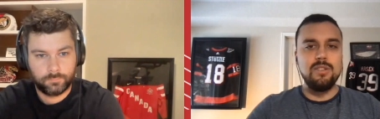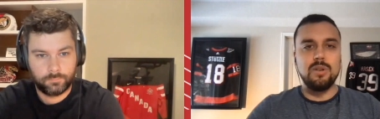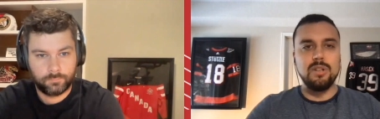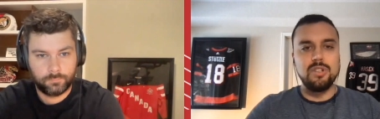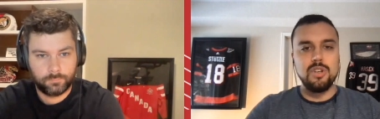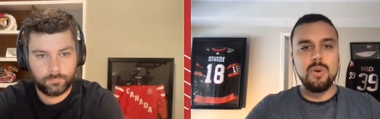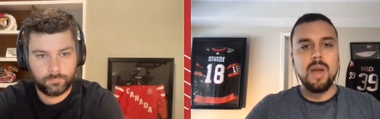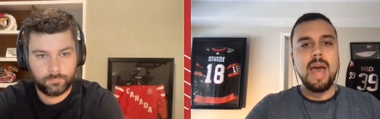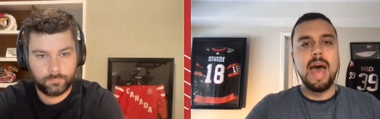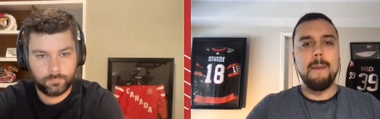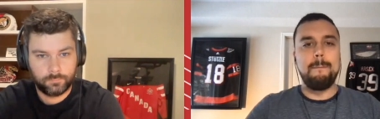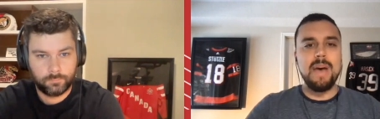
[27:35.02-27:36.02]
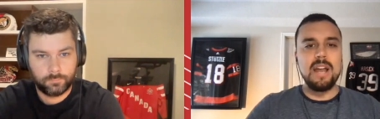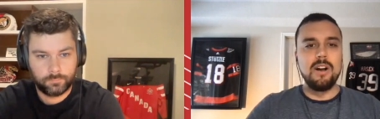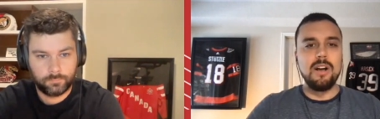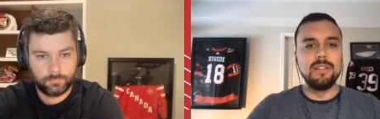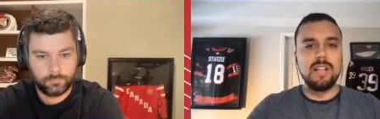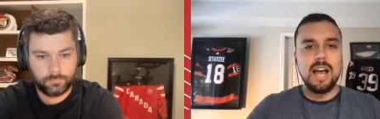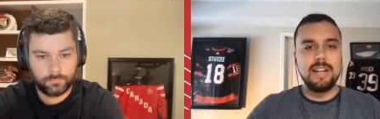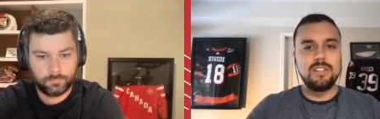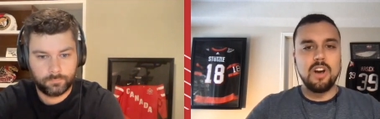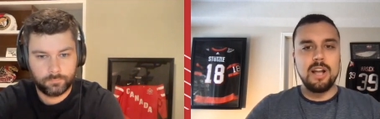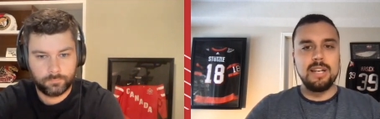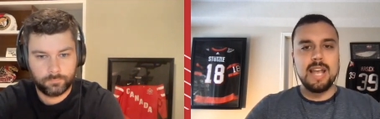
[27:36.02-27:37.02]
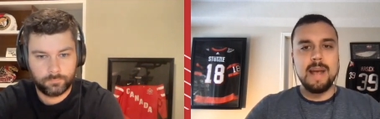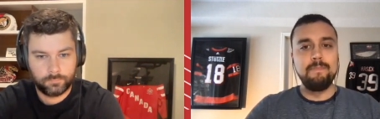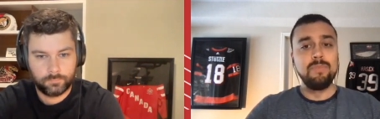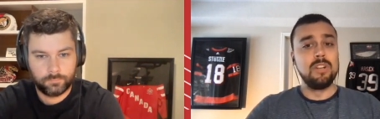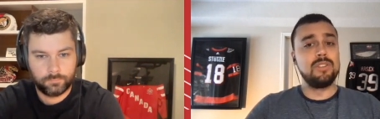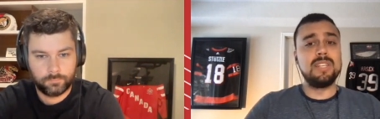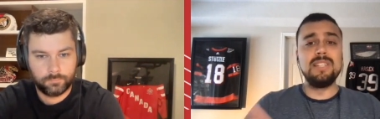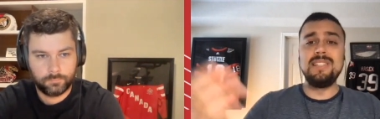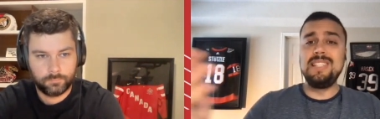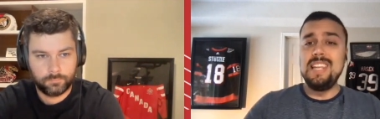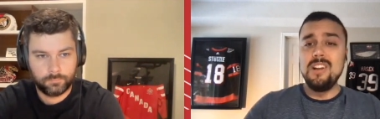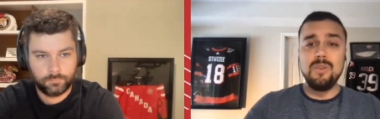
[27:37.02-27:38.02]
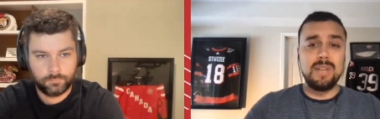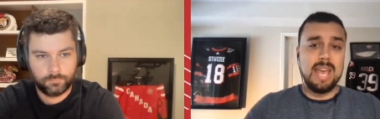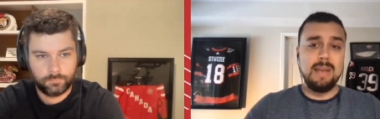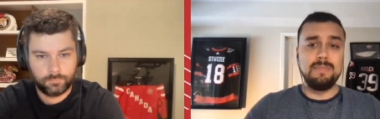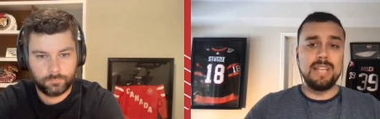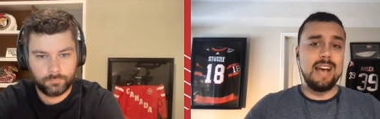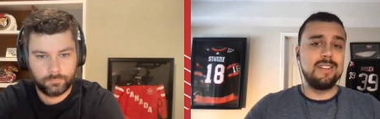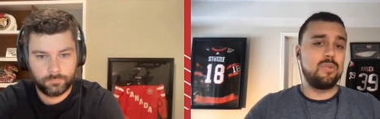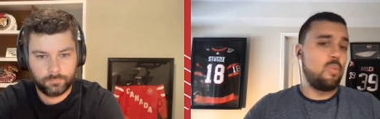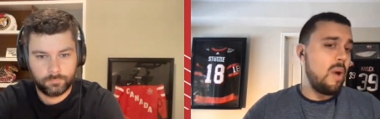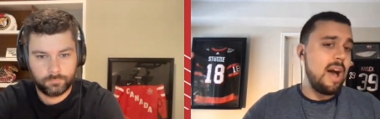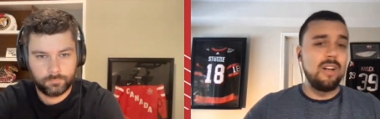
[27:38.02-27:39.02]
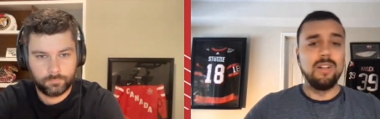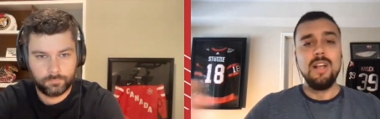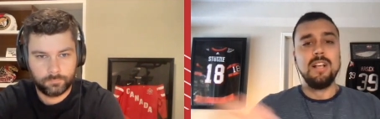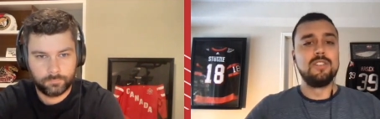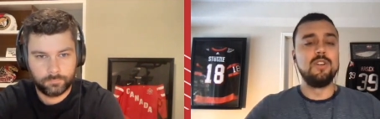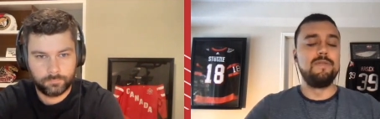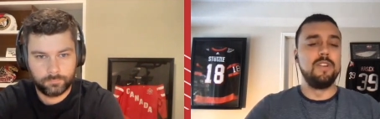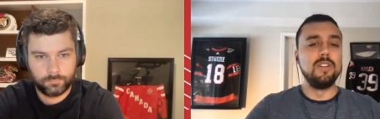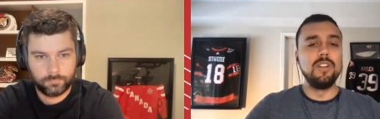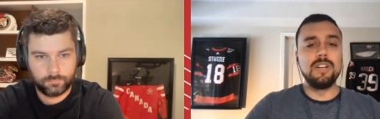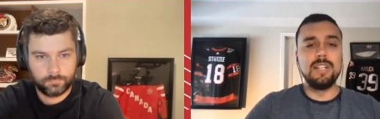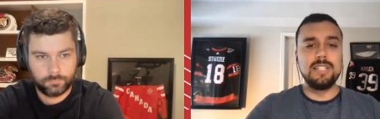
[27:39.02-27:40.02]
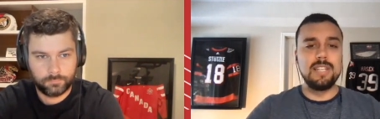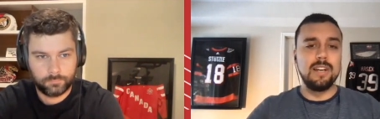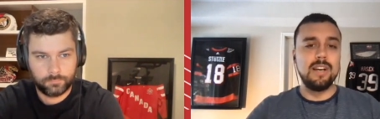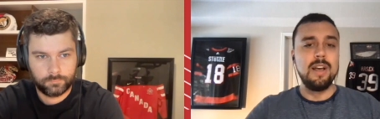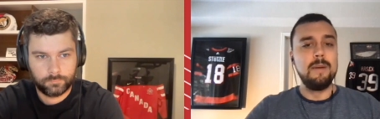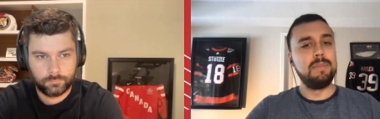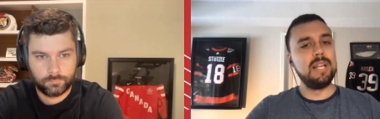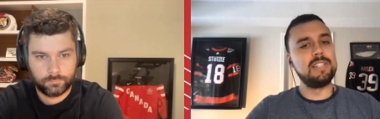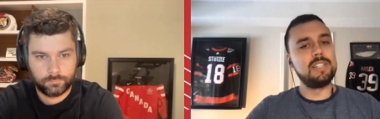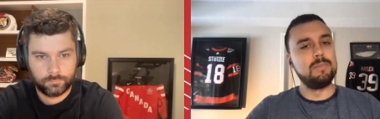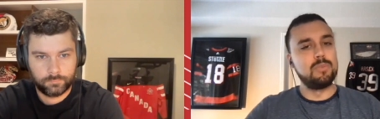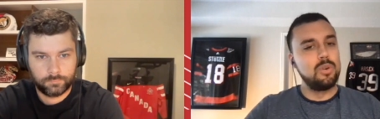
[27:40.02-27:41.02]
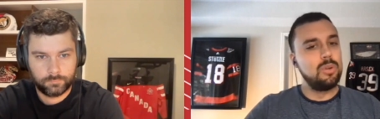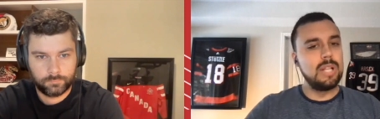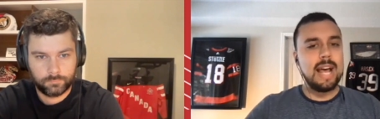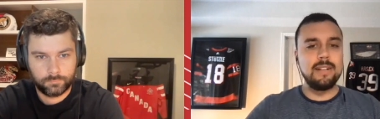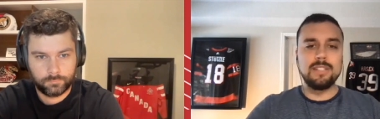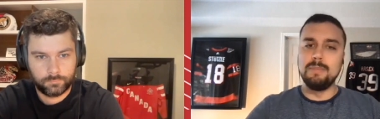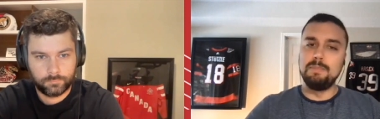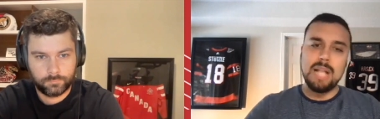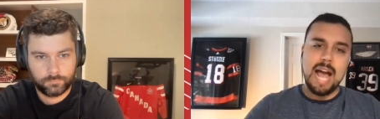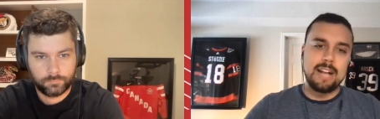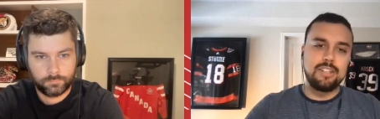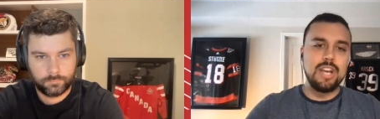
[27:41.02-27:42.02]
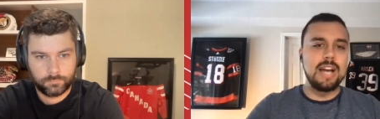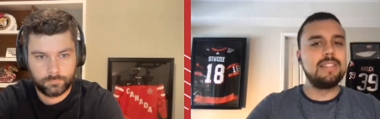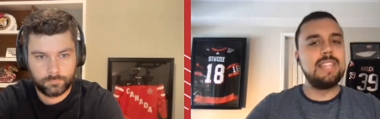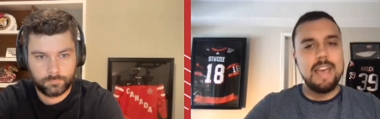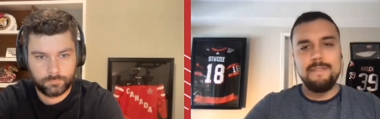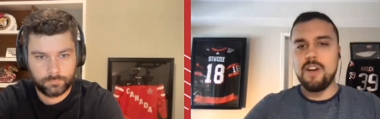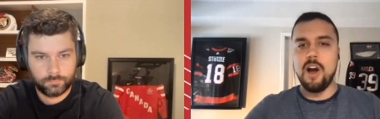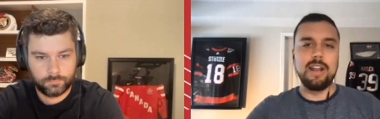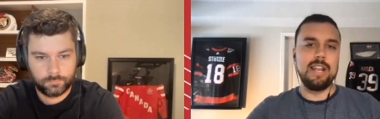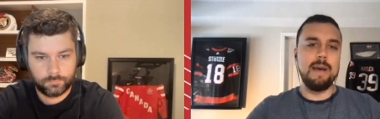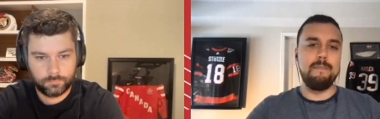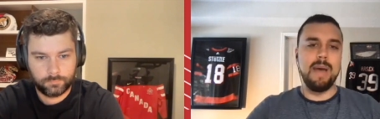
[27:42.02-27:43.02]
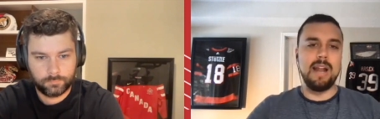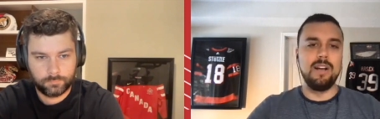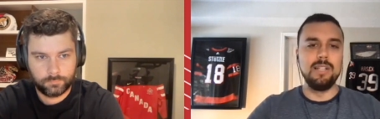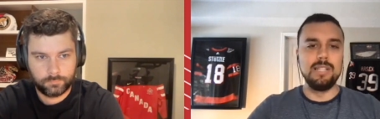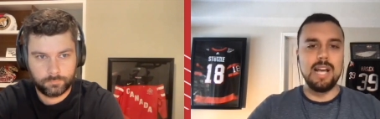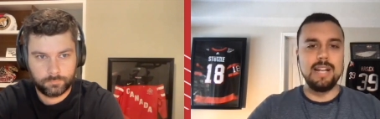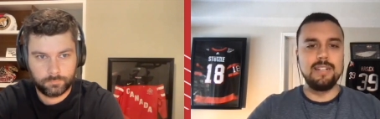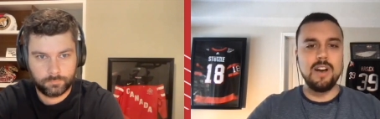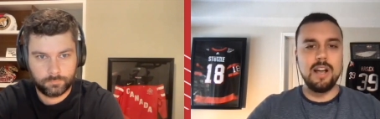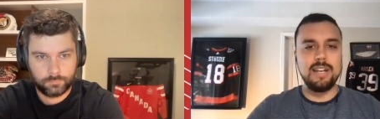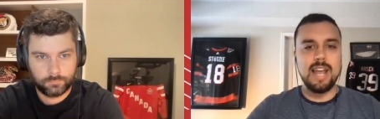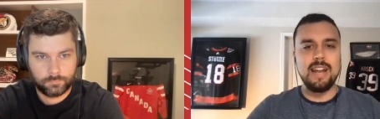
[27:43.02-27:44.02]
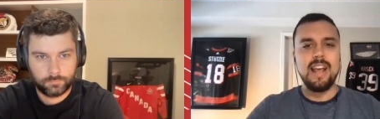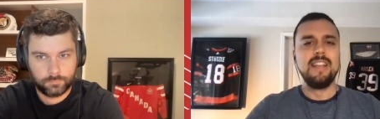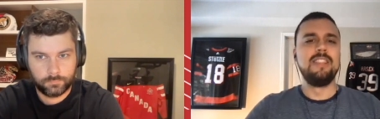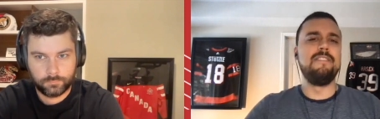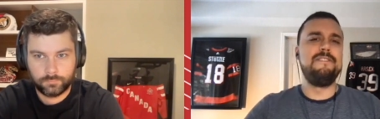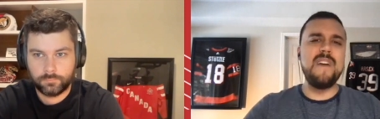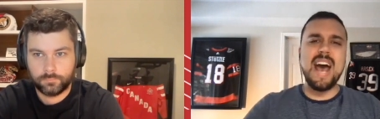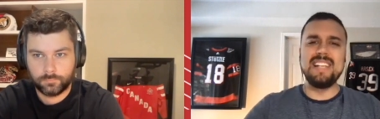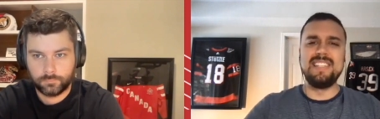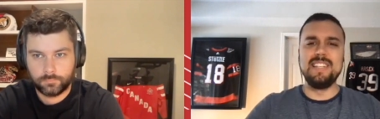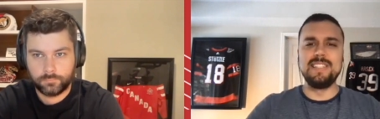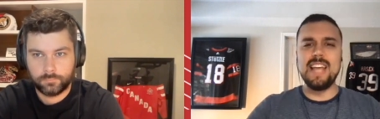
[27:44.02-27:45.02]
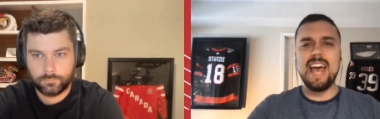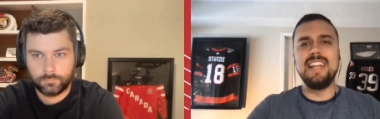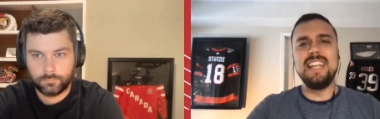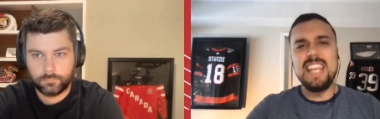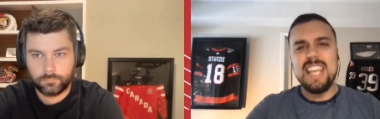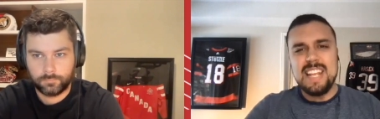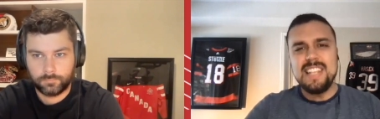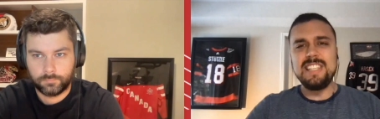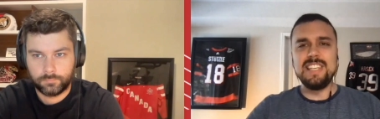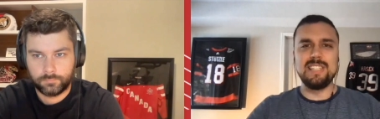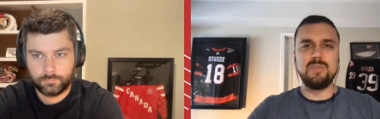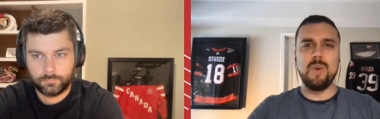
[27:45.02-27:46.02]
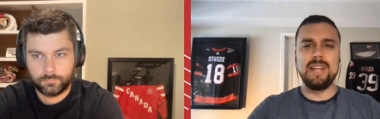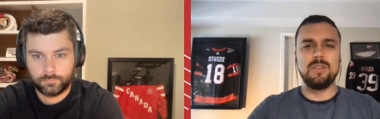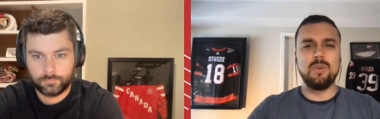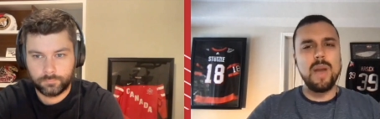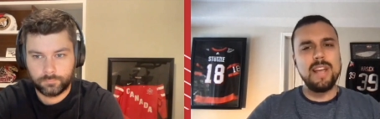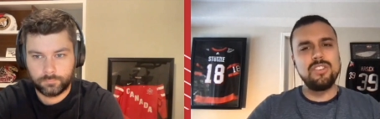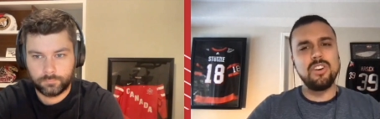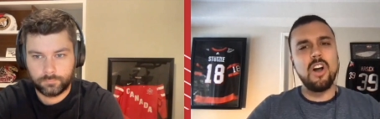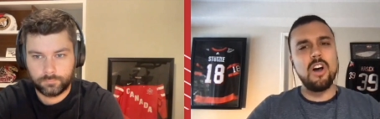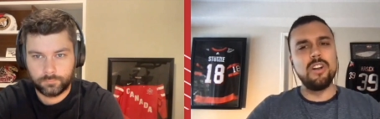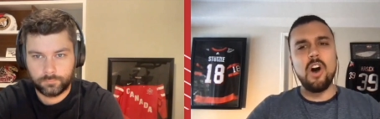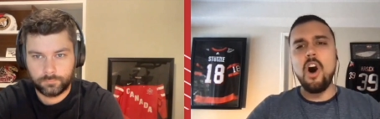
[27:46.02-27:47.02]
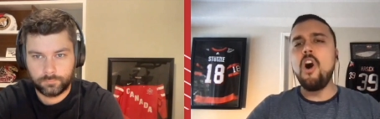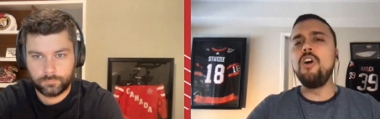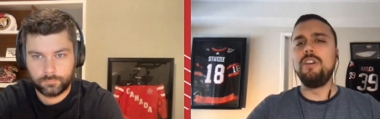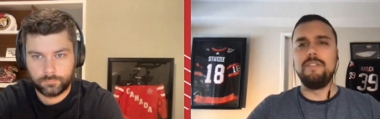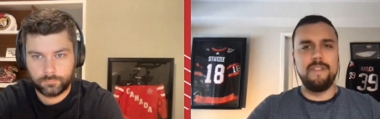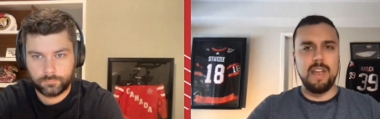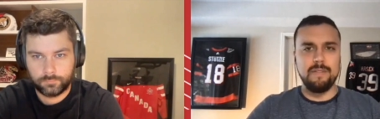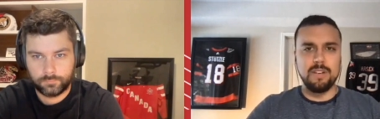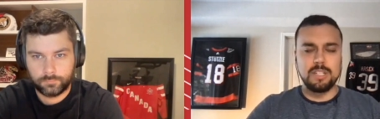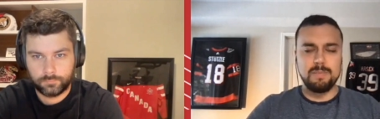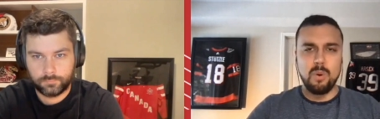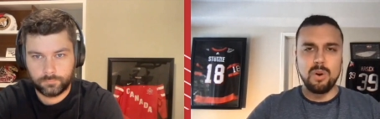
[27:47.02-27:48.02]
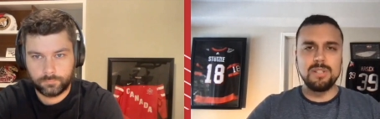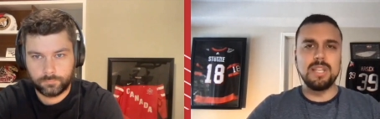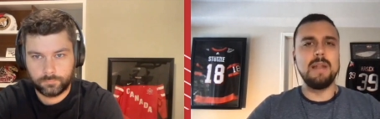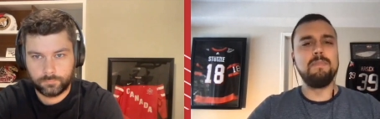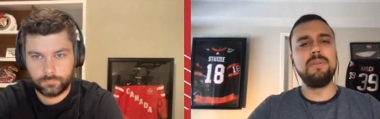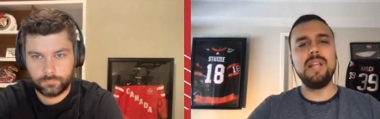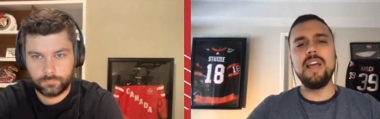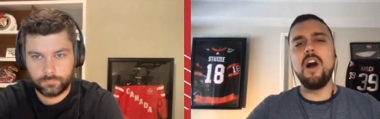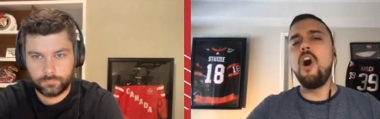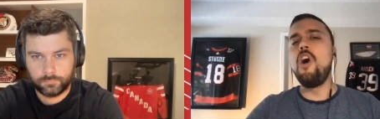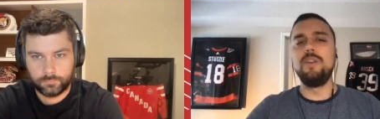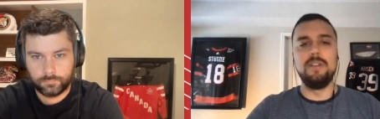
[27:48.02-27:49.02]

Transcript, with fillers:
Speaker 1: you can do at betonline.net. There's casino games as well. So if you're looking to play some roulette, some blackjack, they've got it at betonline.net. The fastest and easiest way to wager on all your favorite sports and play all